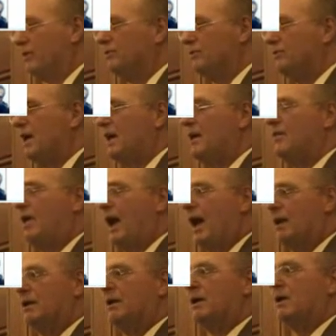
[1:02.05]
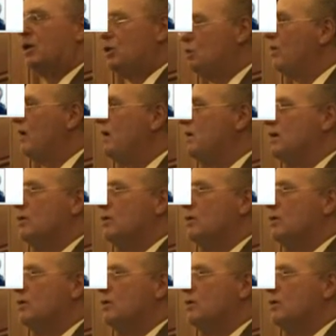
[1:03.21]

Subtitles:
This is data that you can